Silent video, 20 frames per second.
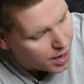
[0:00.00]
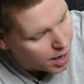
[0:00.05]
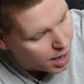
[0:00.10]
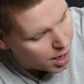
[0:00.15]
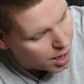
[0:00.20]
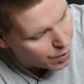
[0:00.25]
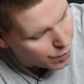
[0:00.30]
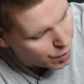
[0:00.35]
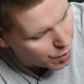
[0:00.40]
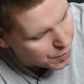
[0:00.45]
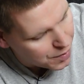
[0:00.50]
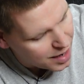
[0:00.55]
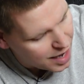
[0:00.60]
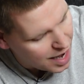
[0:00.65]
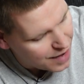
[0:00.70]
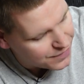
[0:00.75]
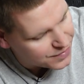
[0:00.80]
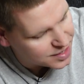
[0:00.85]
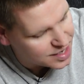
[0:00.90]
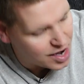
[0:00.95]
What we
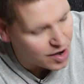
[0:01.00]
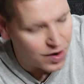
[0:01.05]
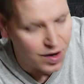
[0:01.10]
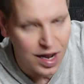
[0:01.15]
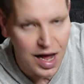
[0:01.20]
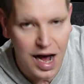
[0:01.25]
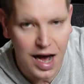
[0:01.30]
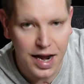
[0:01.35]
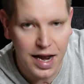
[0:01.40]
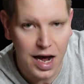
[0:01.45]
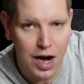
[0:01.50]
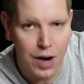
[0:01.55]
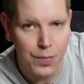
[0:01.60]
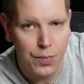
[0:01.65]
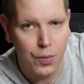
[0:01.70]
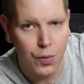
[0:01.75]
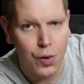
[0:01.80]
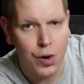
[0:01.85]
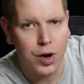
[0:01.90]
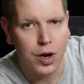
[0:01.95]
have is our line
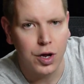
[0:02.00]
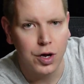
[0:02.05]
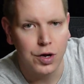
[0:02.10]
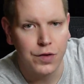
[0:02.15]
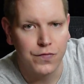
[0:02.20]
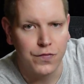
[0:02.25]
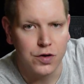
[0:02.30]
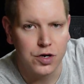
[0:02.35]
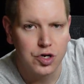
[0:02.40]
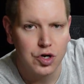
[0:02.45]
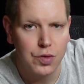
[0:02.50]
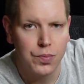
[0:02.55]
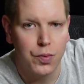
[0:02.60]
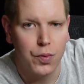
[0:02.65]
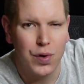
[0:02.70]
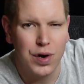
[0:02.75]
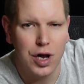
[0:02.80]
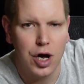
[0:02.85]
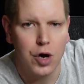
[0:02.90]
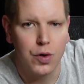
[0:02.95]
out port, good for
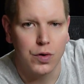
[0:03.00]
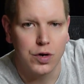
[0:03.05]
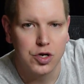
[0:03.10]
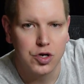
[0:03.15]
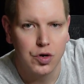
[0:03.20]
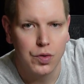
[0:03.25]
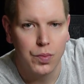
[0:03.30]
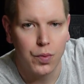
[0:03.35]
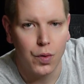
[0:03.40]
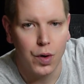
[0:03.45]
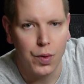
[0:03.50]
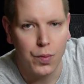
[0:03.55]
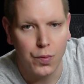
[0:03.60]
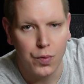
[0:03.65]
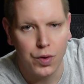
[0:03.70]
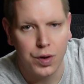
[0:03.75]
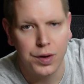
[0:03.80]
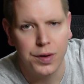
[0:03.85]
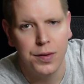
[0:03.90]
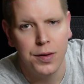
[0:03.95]
2.0 or
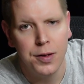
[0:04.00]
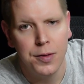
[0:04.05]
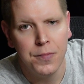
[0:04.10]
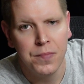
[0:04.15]
2.1